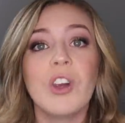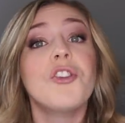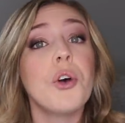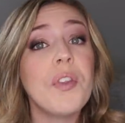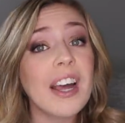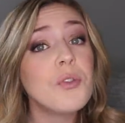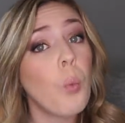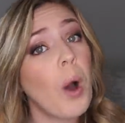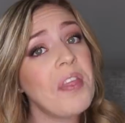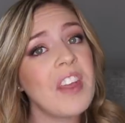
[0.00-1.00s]
So that's
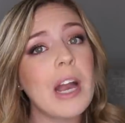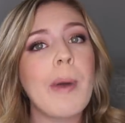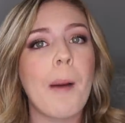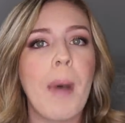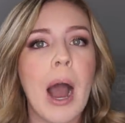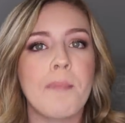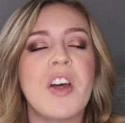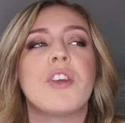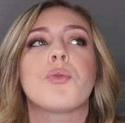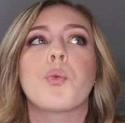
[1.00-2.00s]
one thing about Pop
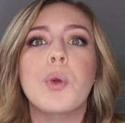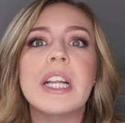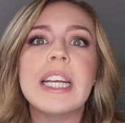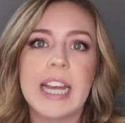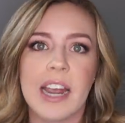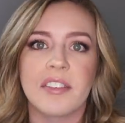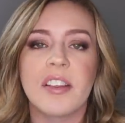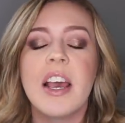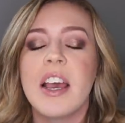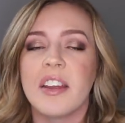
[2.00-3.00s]
that is really nice,
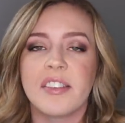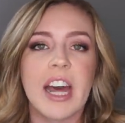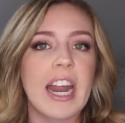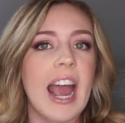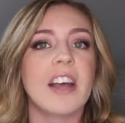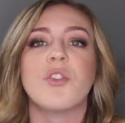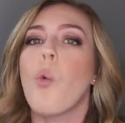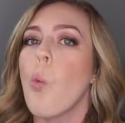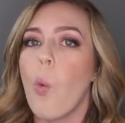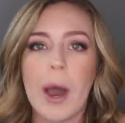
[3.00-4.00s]
is that it has
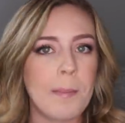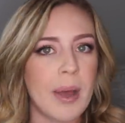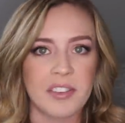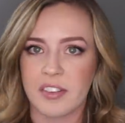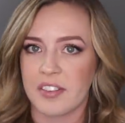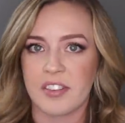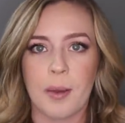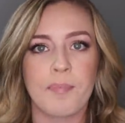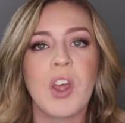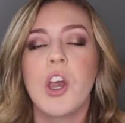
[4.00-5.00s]
one bus system.